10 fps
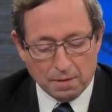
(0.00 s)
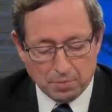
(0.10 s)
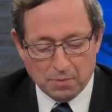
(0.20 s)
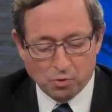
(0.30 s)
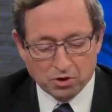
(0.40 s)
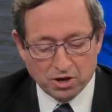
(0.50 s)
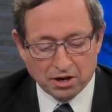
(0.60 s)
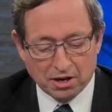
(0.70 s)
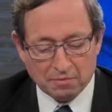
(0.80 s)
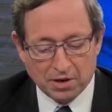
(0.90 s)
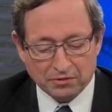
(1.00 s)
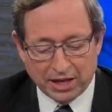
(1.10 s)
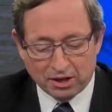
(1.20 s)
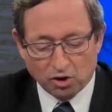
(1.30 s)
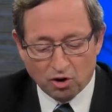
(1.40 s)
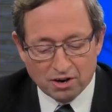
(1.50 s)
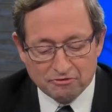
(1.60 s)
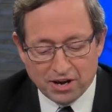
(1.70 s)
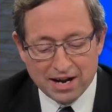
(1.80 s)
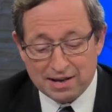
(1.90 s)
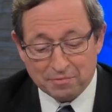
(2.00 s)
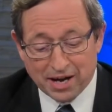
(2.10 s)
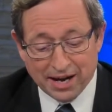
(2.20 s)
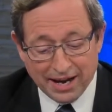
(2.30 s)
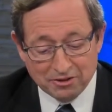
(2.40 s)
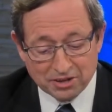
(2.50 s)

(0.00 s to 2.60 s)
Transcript: people were talking about, they glorified him not as